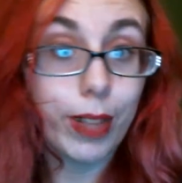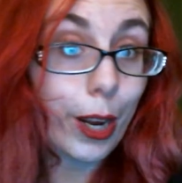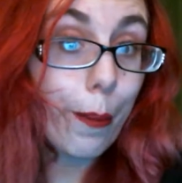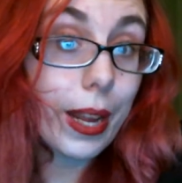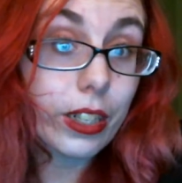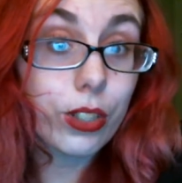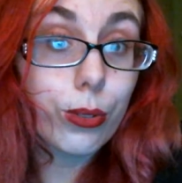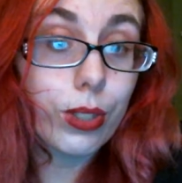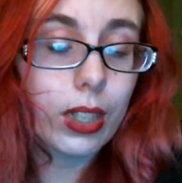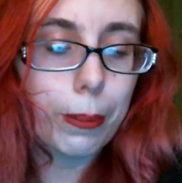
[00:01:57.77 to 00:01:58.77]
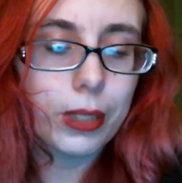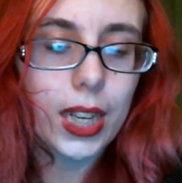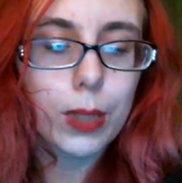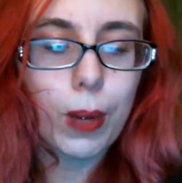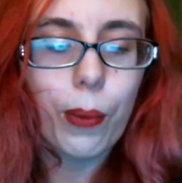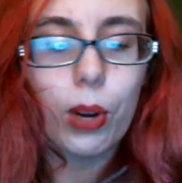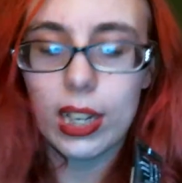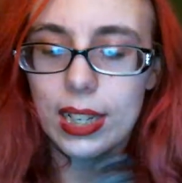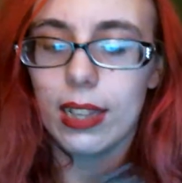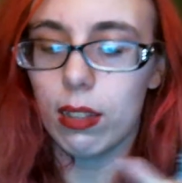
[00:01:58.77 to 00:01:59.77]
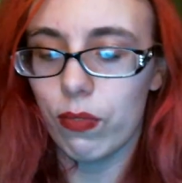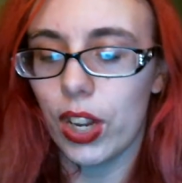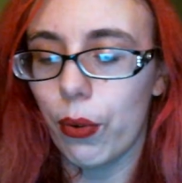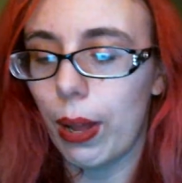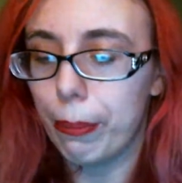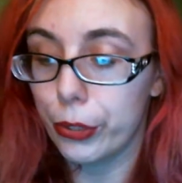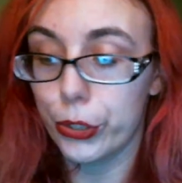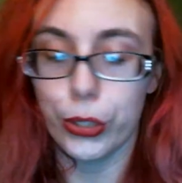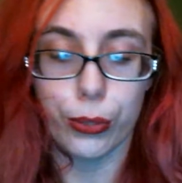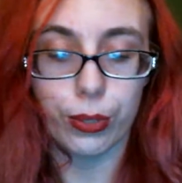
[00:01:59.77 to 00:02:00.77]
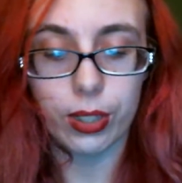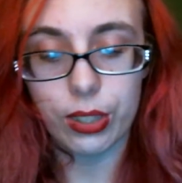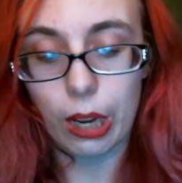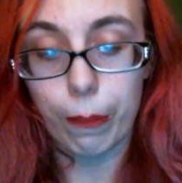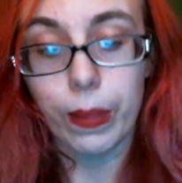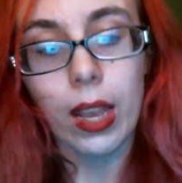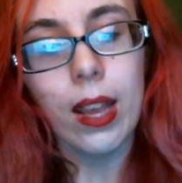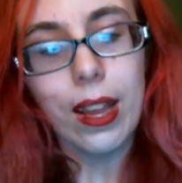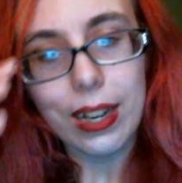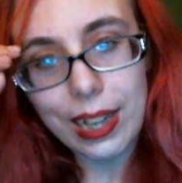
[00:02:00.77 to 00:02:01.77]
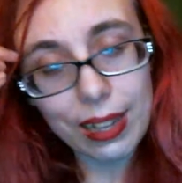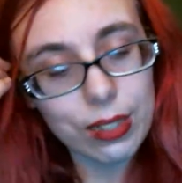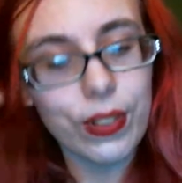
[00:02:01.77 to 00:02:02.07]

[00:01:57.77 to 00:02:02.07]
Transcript: They go back to school in a couple days, but I wanted to get this video up soon. So, next